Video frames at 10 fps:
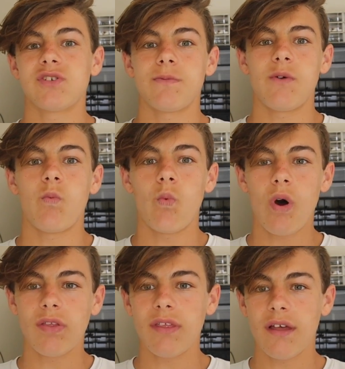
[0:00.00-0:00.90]
There'll be
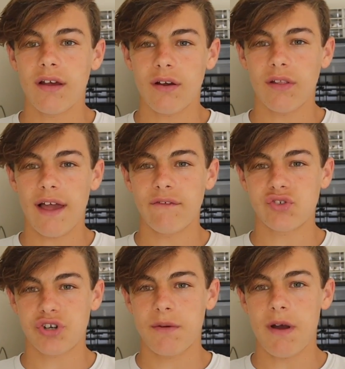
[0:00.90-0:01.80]
one live
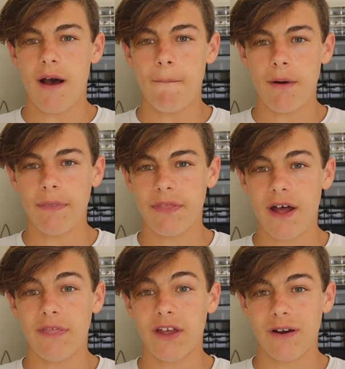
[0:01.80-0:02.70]
stream a month
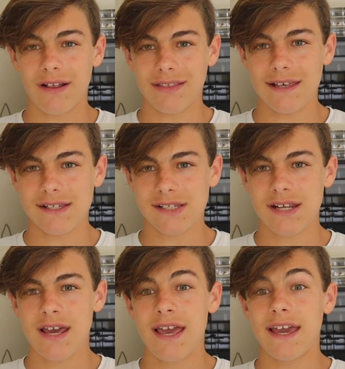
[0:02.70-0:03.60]
on there at least,